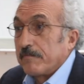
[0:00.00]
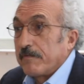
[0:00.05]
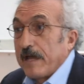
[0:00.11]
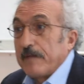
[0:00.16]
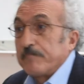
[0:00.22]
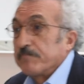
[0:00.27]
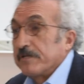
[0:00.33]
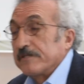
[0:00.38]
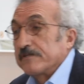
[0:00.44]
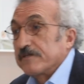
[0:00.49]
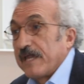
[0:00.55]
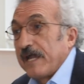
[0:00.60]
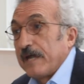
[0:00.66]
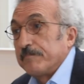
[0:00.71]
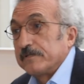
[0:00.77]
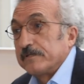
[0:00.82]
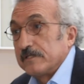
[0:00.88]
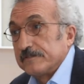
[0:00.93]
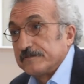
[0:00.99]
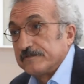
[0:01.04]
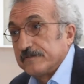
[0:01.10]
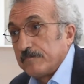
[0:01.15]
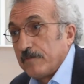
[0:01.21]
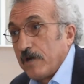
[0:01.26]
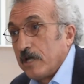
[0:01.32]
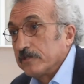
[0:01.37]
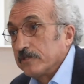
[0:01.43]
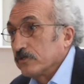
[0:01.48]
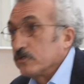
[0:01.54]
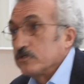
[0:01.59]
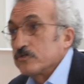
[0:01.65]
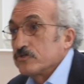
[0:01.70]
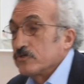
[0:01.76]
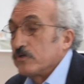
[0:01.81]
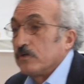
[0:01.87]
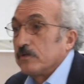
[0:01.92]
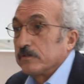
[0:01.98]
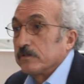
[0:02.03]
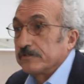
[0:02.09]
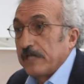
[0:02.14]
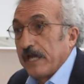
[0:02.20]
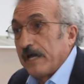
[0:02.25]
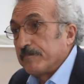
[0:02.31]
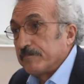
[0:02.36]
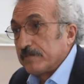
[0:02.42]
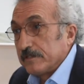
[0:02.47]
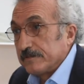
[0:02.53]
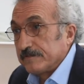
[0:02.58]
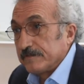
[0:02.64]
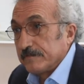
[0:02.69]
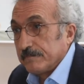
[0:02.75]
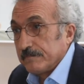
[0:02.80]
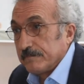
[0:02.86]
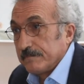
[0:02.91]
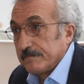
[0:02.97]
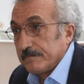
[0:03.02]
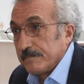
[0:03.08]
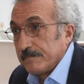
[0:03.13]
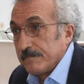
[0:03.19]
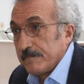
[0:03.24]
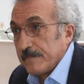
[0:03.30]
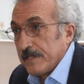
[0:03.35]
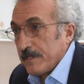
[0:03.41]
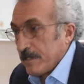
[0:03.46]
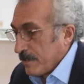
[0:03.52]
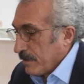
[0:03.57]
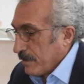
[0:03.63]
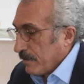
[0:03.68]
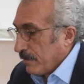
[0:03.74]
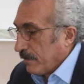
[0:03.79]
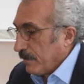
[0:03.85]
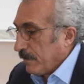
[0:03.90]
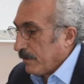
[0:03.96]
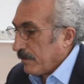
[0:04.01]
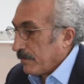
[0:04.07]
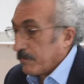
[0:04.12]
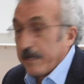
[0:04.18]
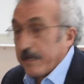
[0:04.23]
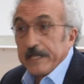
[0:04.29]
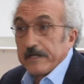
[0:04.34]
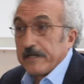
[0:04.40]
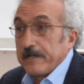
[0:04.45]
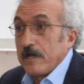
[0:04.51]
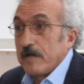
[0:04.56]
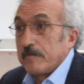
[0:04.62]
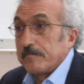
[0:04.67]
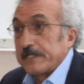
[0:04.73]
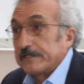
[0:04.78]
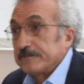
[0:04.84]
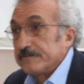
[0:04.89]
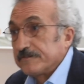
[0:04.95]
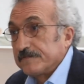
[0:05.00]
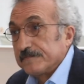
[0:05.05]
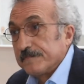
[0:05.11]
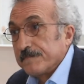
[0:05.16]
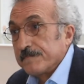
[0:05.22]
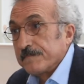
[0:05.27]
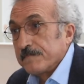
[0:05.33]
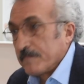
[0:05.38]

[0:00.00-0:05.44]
rampant capitalism, uncontrolled capitalism, Reaganomics,